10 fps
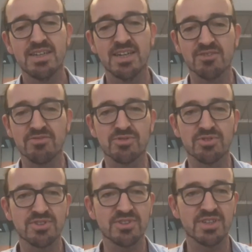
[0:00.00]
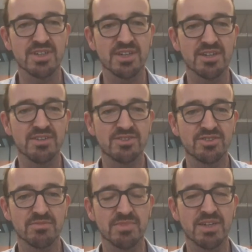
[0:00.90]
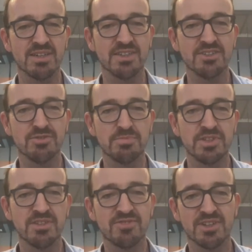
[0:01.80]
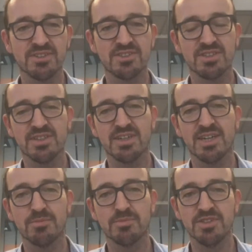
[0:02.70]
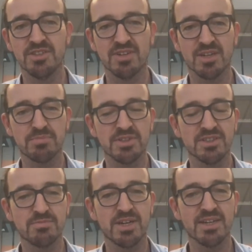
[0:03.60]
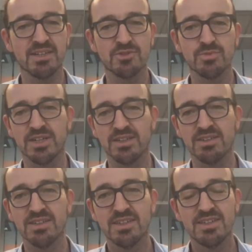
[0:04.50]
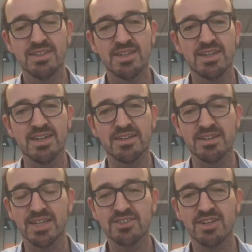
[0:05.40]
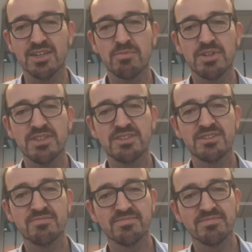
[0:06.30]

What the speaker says: And of course, some European funds helped developing this pilot as well. Next slide, please.